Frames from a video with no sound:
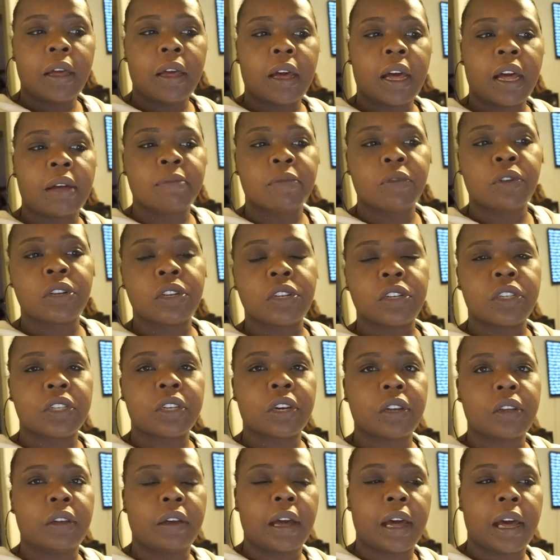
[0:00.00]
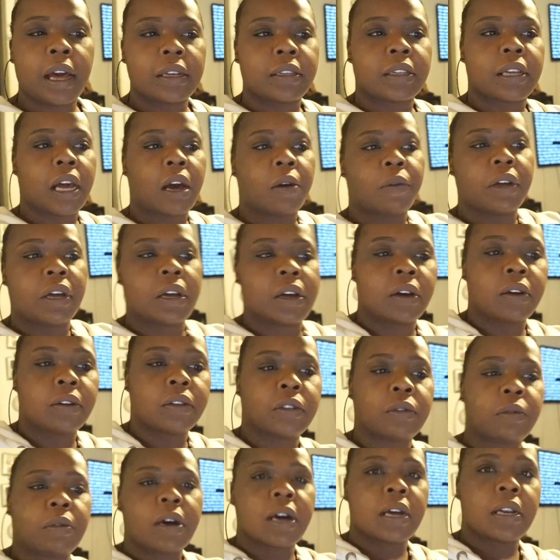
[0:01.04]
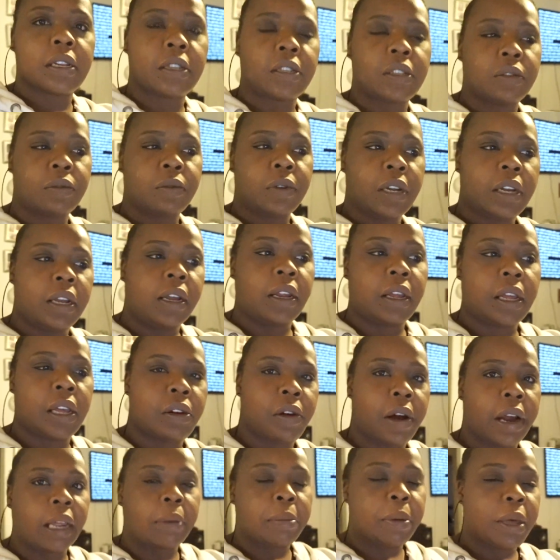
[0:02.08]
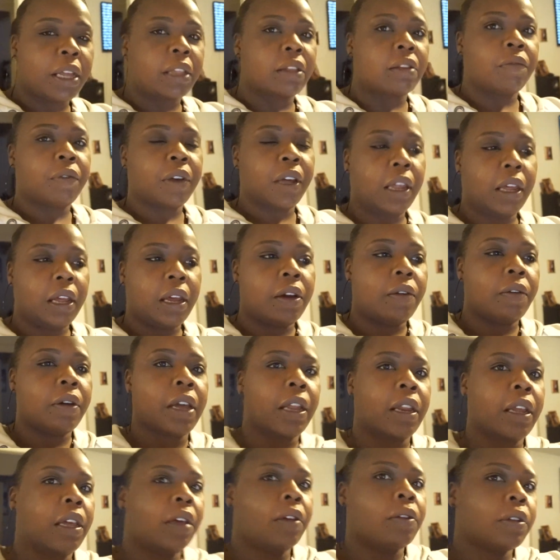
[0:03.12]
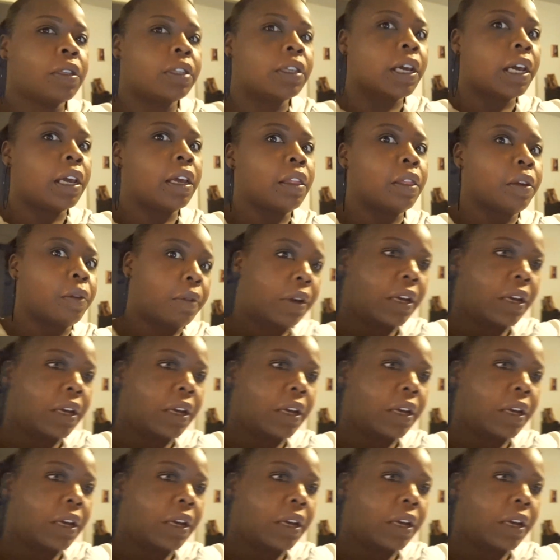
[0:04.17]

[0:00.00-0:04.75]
i'm going to show you guys how it goes Twan is doing it he already picked the video and he'll tell you the